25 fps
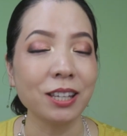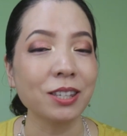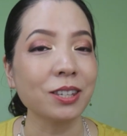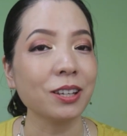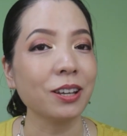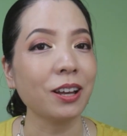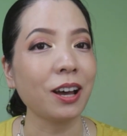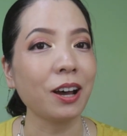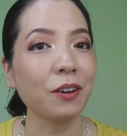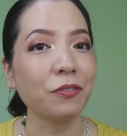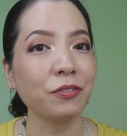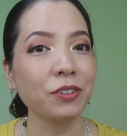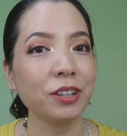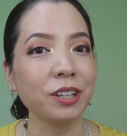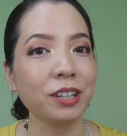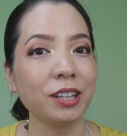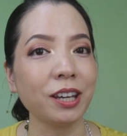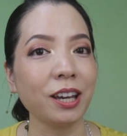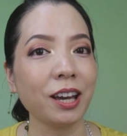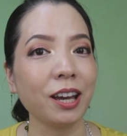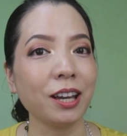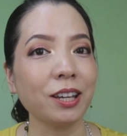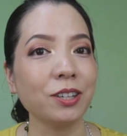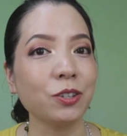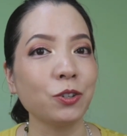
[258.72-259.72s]
So after
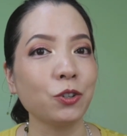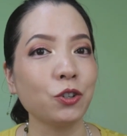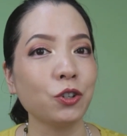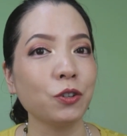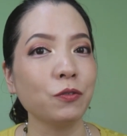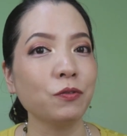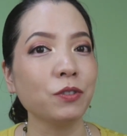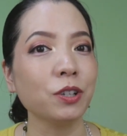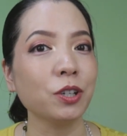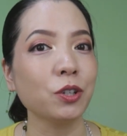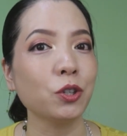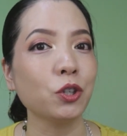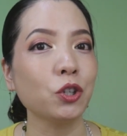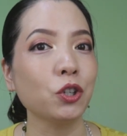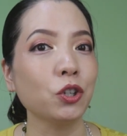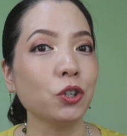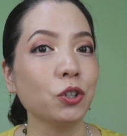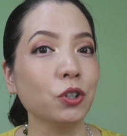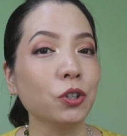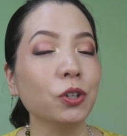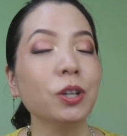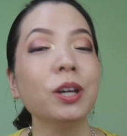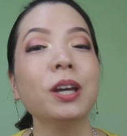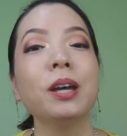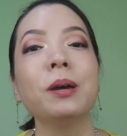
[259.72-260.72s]
that, I shifted
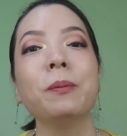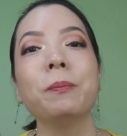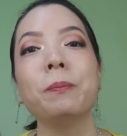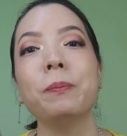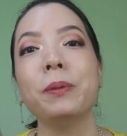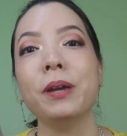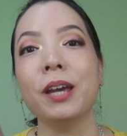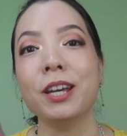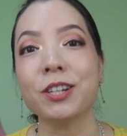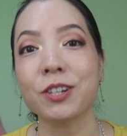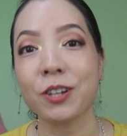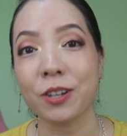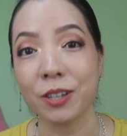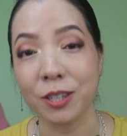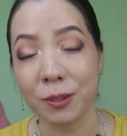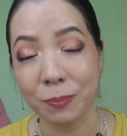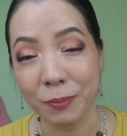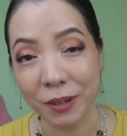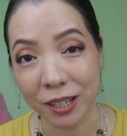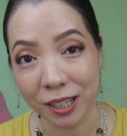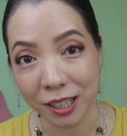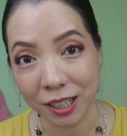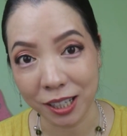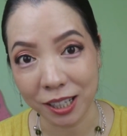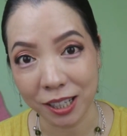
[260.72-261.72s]
to BH
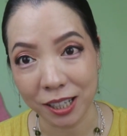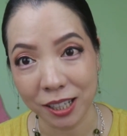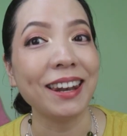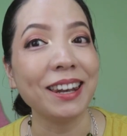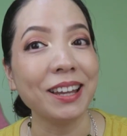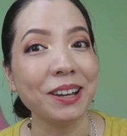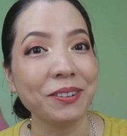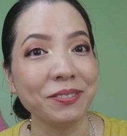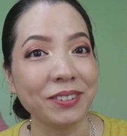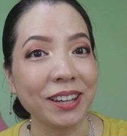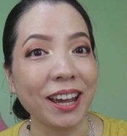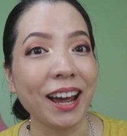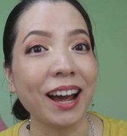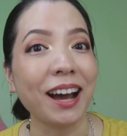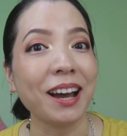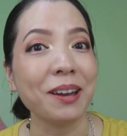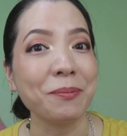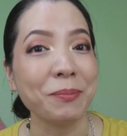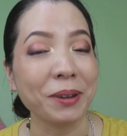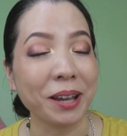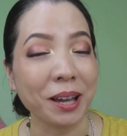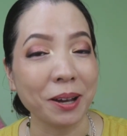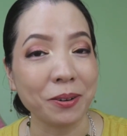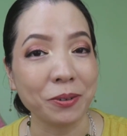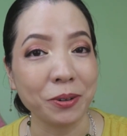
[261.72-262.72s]
Cosmetics. I love that
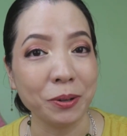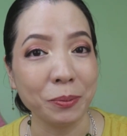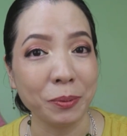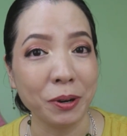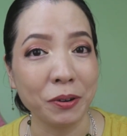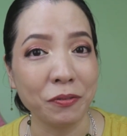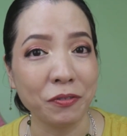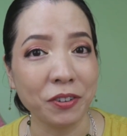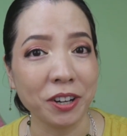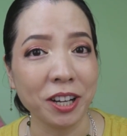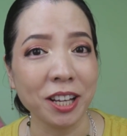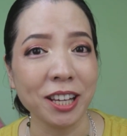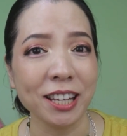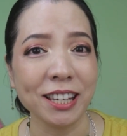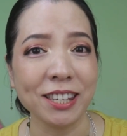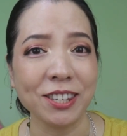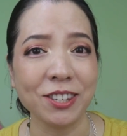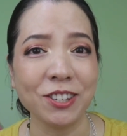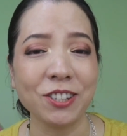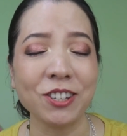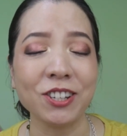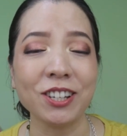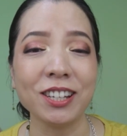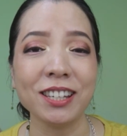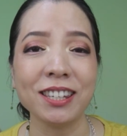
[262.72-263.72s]
eye makeup remover,
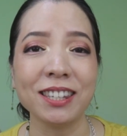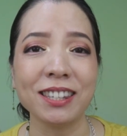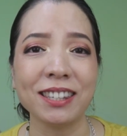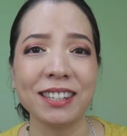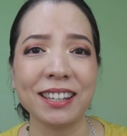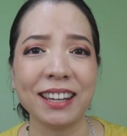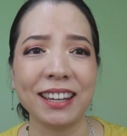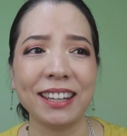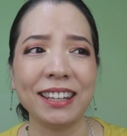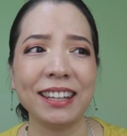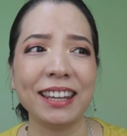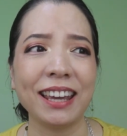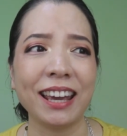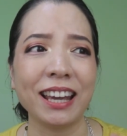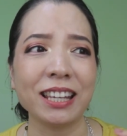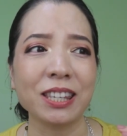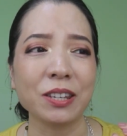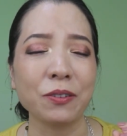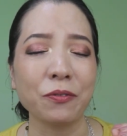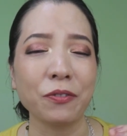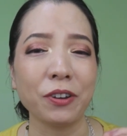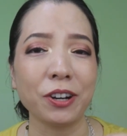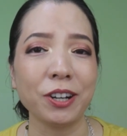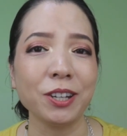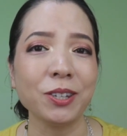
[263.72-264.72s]
it's just that it has
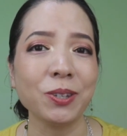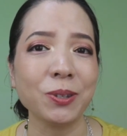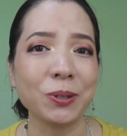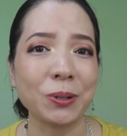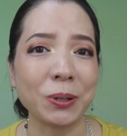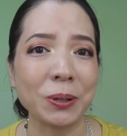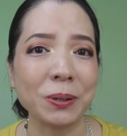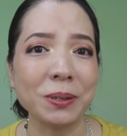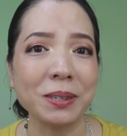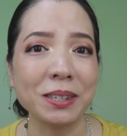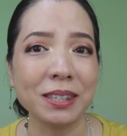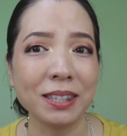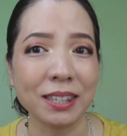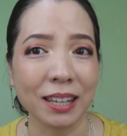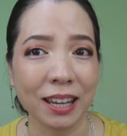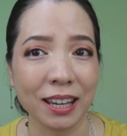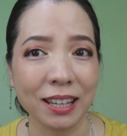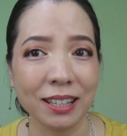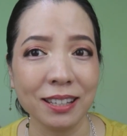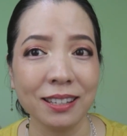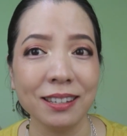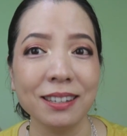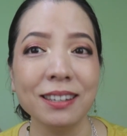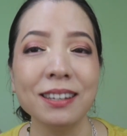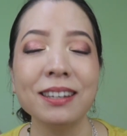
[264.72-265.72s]
a very strong
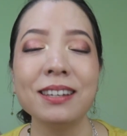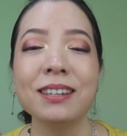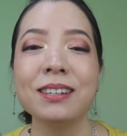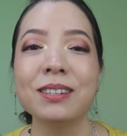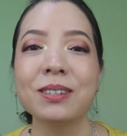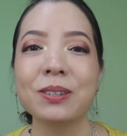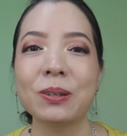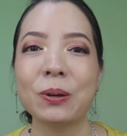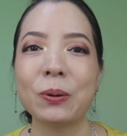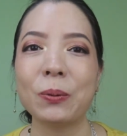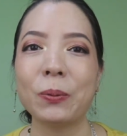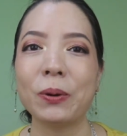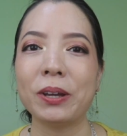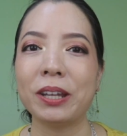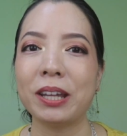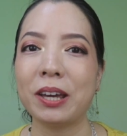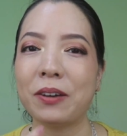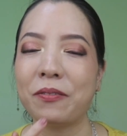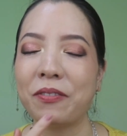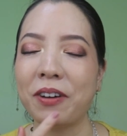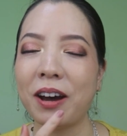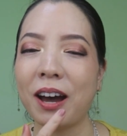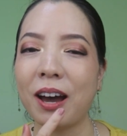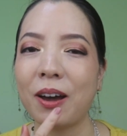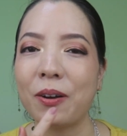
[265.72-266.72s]
scent. So
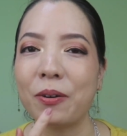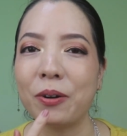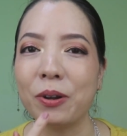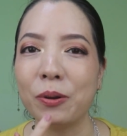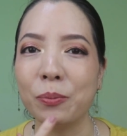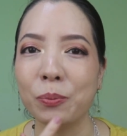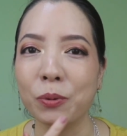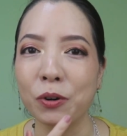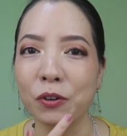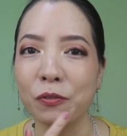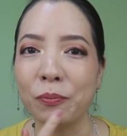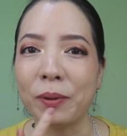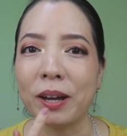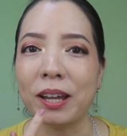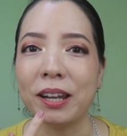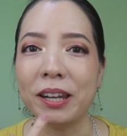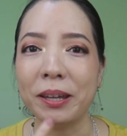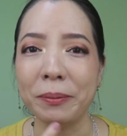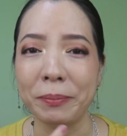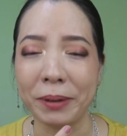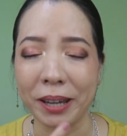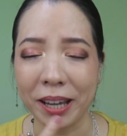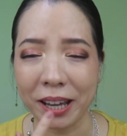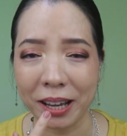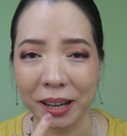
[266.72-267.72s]
whenever I remove my
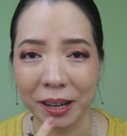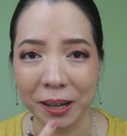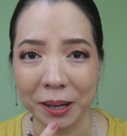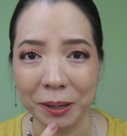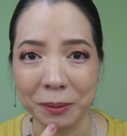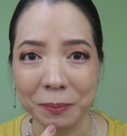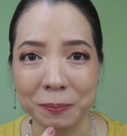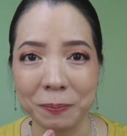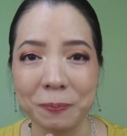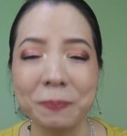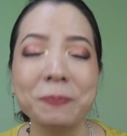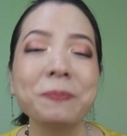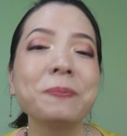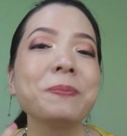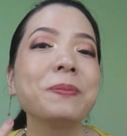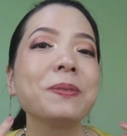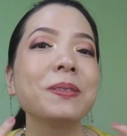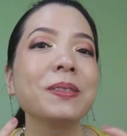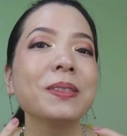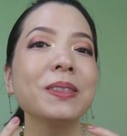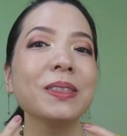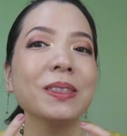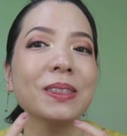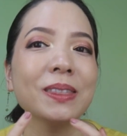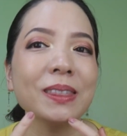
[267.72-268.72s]
lip makeup,
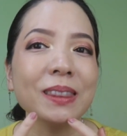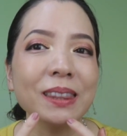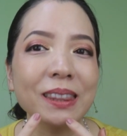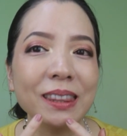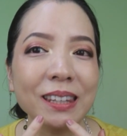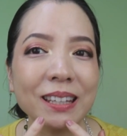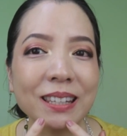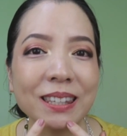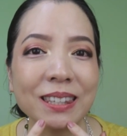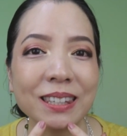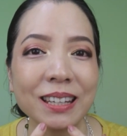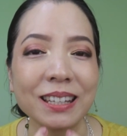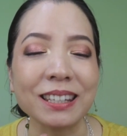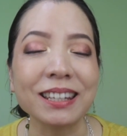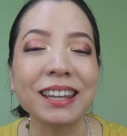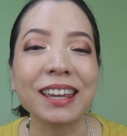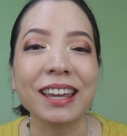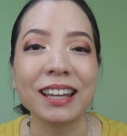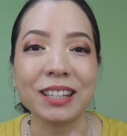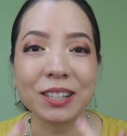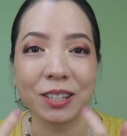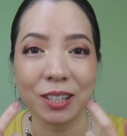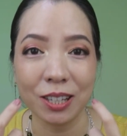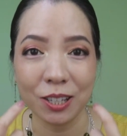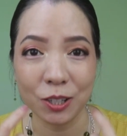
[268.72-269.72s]
the scent
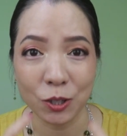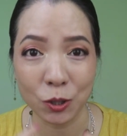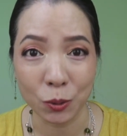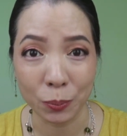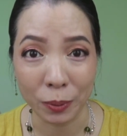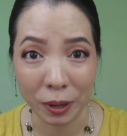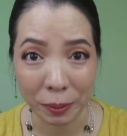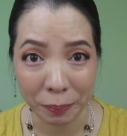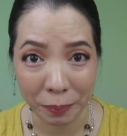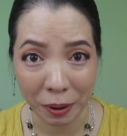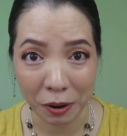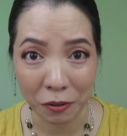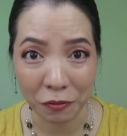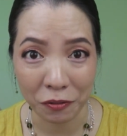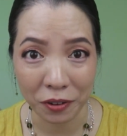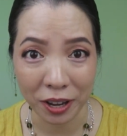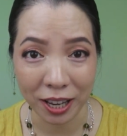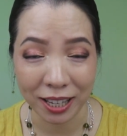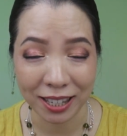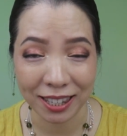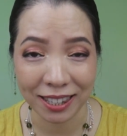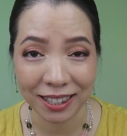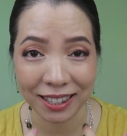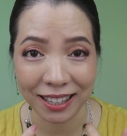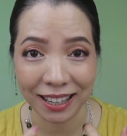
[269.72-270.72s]
gets into my mouth
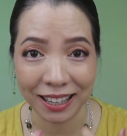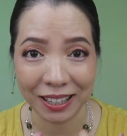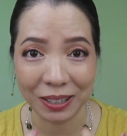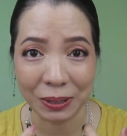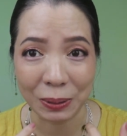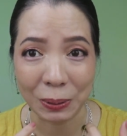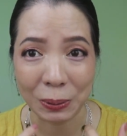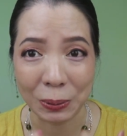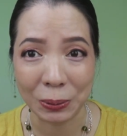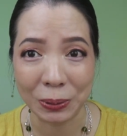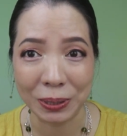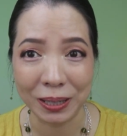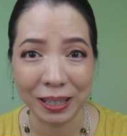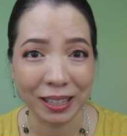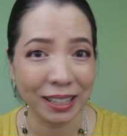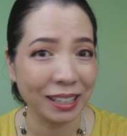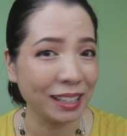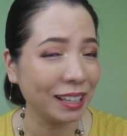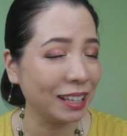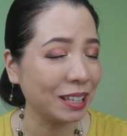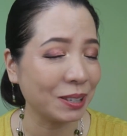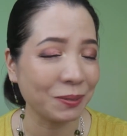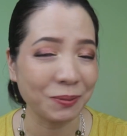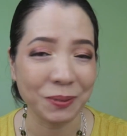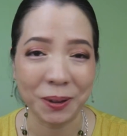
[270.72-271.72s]
and stays the whole day.
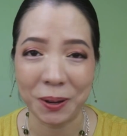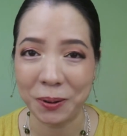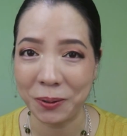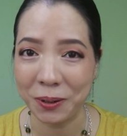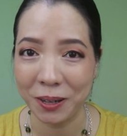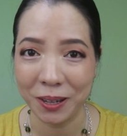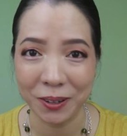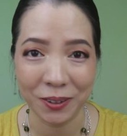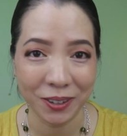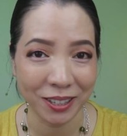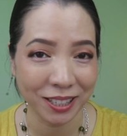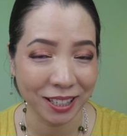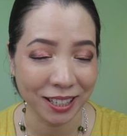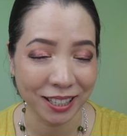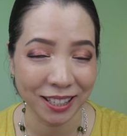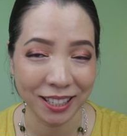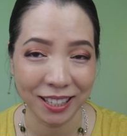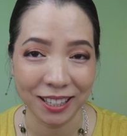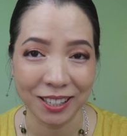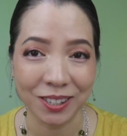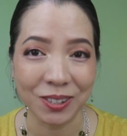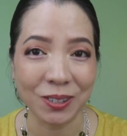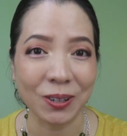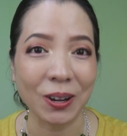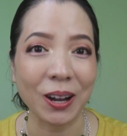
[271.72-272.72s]
It's very
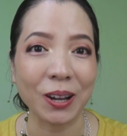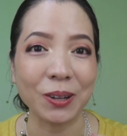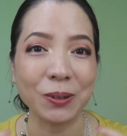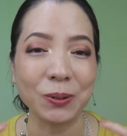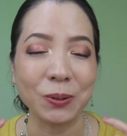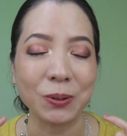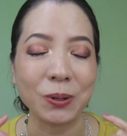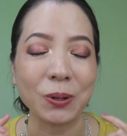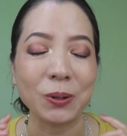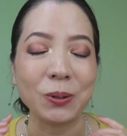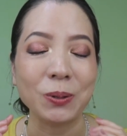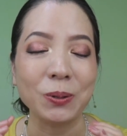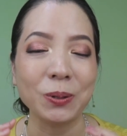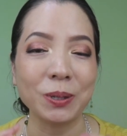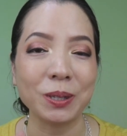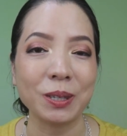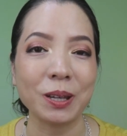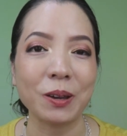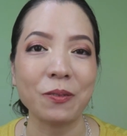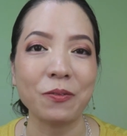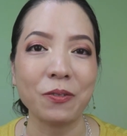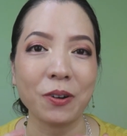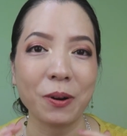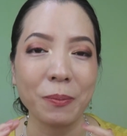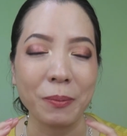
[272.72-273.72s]
irritating, so I do not use
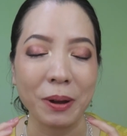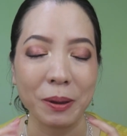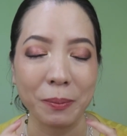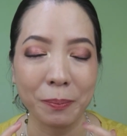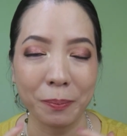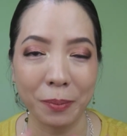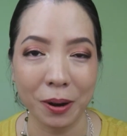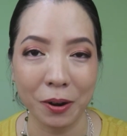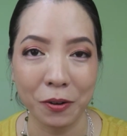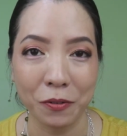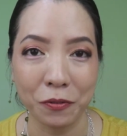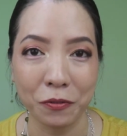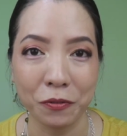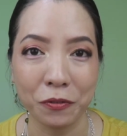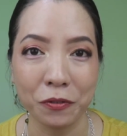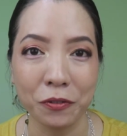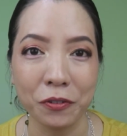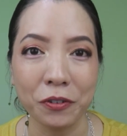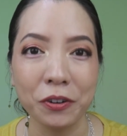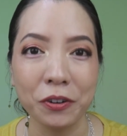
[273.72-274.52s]
that for my mouth.